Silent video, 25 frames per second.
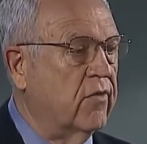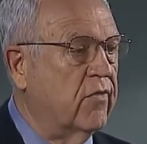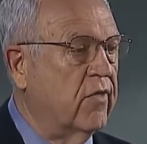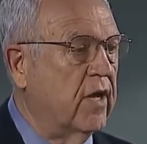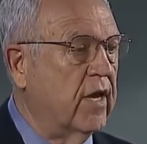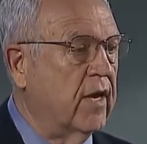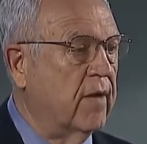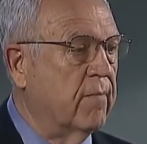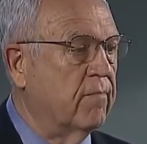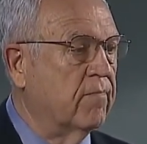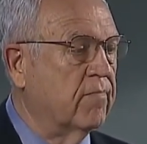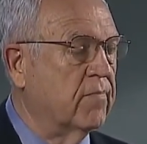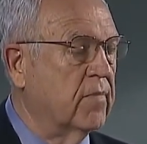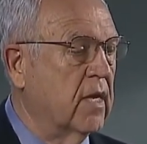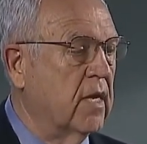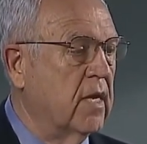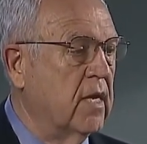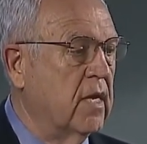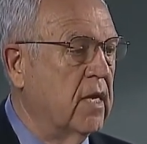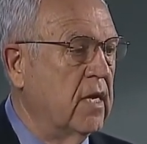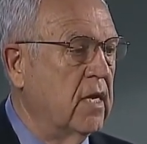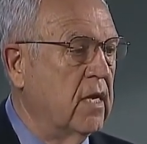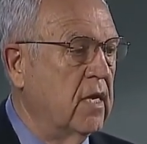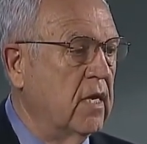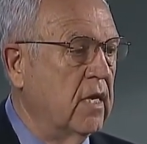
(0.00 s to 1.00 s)
them.
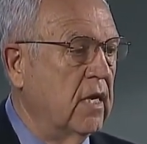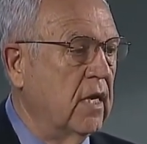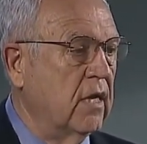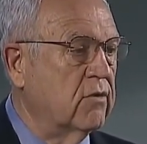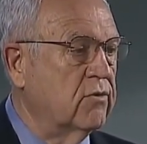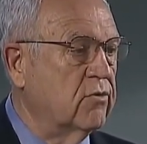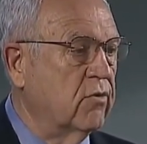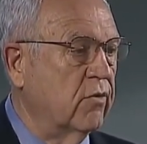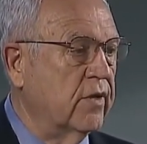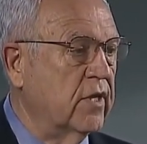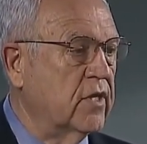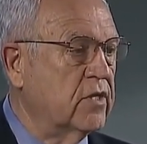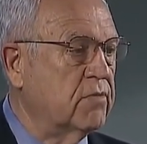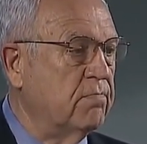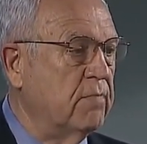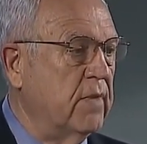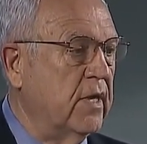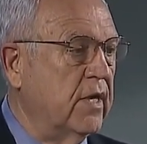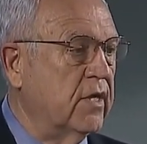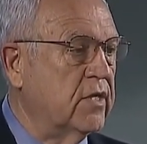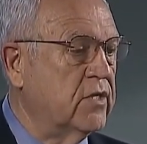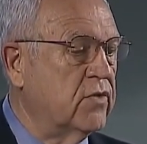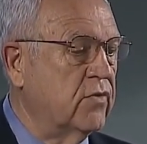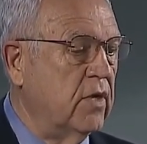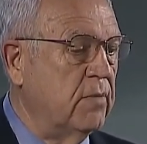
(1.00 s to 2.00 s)
And so this
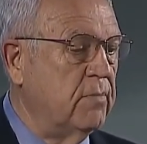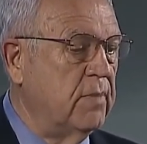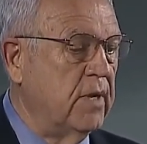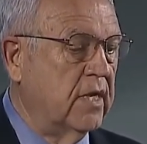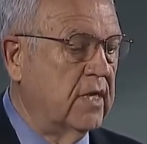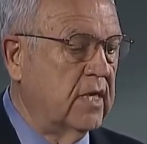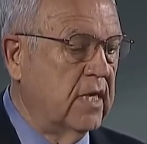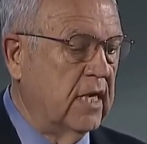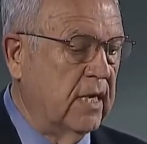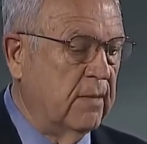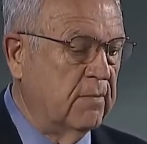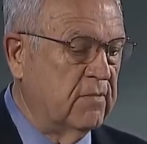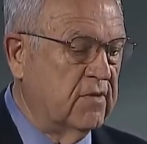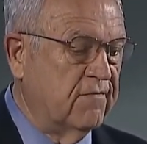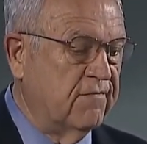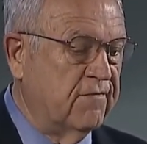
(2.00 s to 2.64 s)
ministry becomes